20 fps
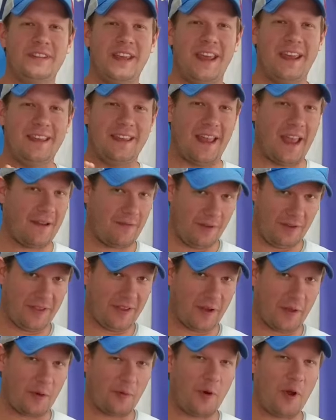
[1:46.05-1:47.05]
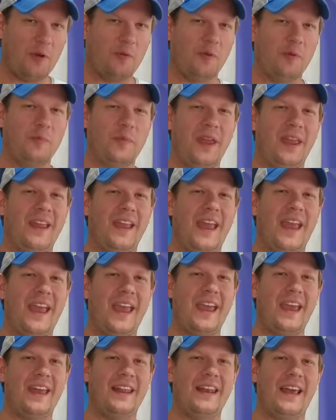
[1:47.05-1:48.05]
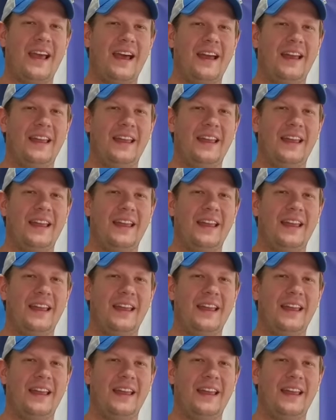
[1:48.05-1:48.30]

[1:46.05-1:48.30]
take everything on the road with me, and